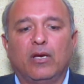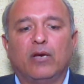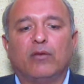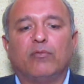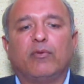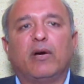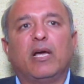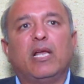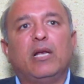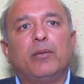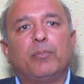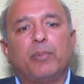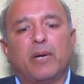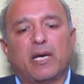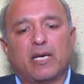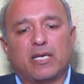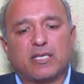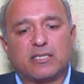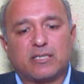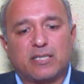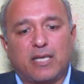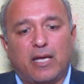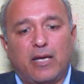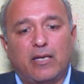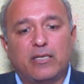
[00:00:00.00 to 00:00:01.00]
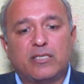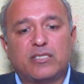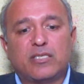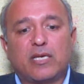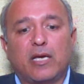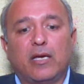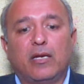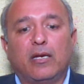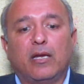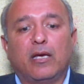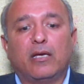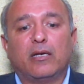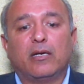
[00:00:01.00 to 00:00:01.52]
While
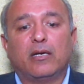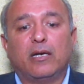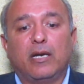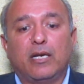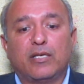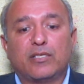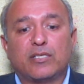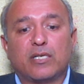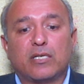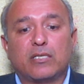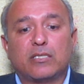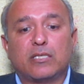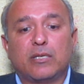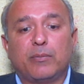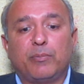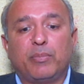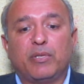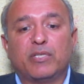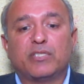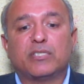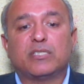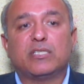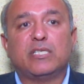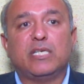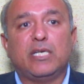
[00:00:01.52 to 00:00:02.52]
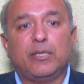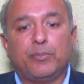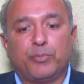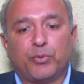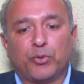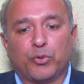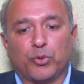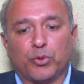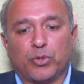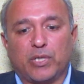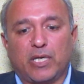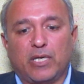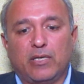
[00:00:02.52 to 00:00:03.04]
Pakistan-China relationship is
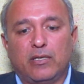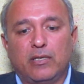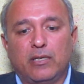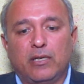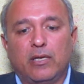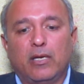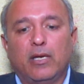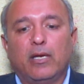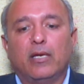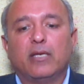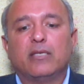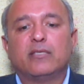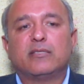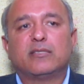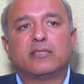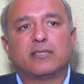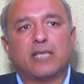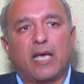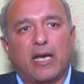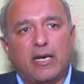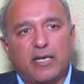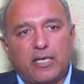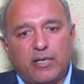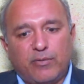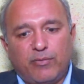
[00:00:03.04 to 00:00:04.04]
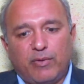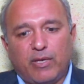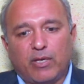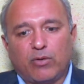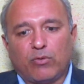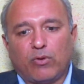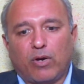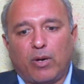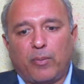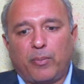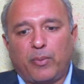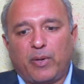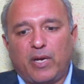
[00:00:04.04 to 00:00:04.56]
deep-rooted, scientific
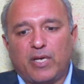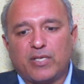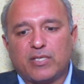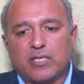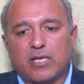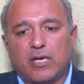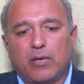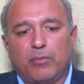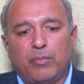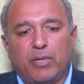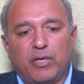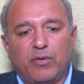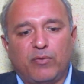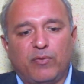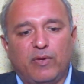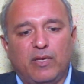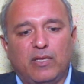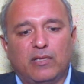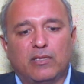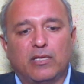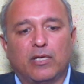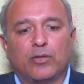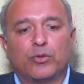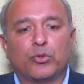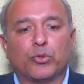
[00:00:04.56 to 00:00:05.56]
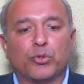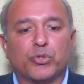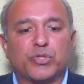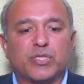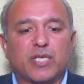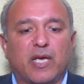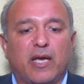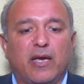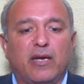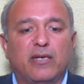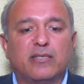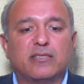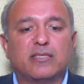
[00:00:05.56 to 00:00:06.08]
cooperation between the two
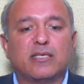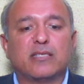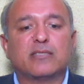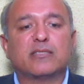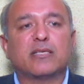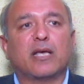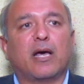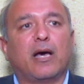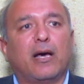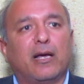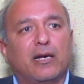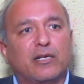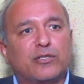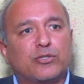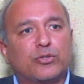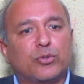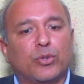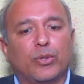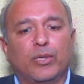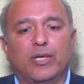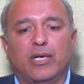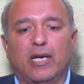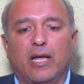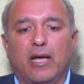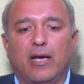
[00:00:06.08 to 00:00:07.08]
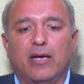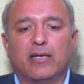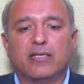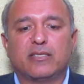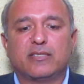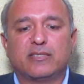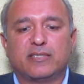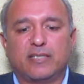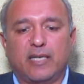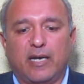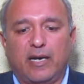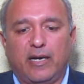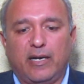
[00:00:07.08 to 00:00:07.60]
sides is also
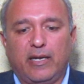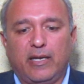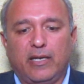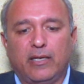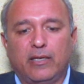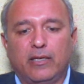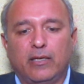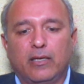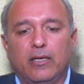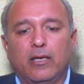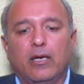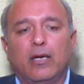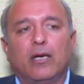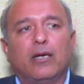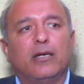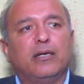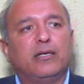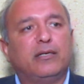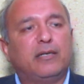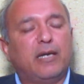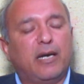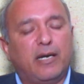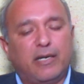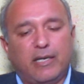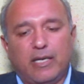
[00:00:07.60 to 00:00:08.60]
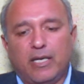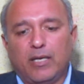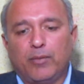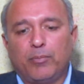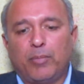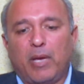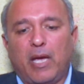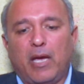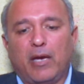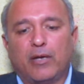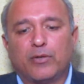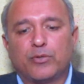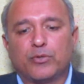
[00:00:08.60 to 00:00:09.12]
long-standing, dating
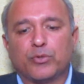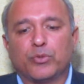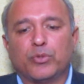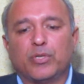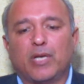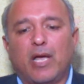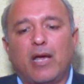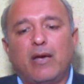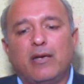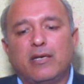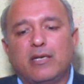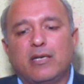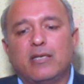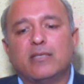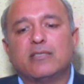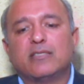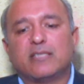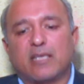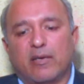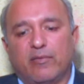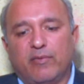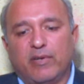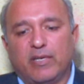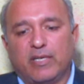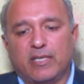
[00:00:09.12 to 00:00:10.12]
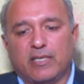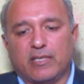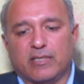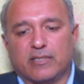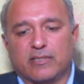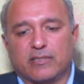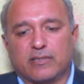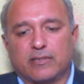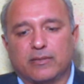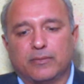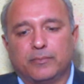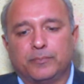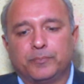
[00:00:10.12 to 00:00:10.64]
back to
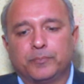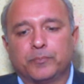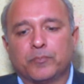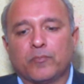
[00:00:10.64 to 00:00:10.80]
1970s.